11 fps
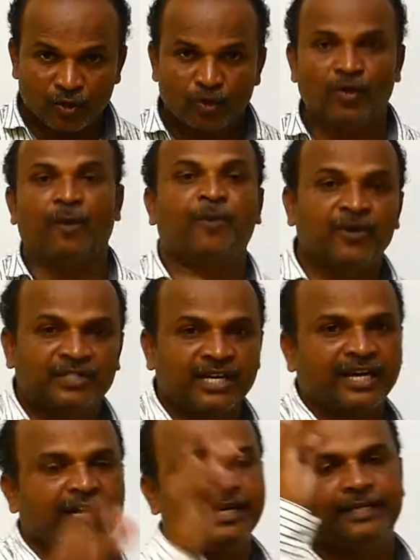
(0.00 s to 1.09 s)
to oppose the
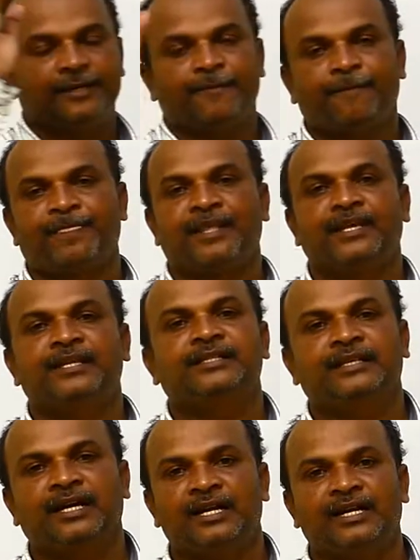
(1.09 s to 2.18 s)
current is
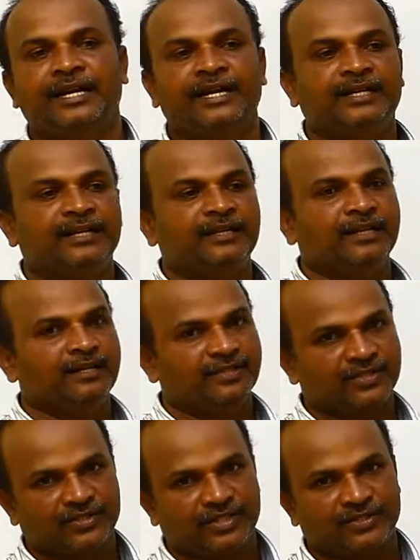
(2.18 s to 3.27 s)
called internal
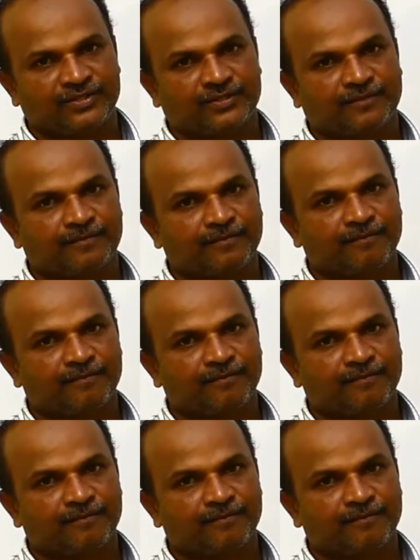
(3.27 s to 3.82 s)
resistance.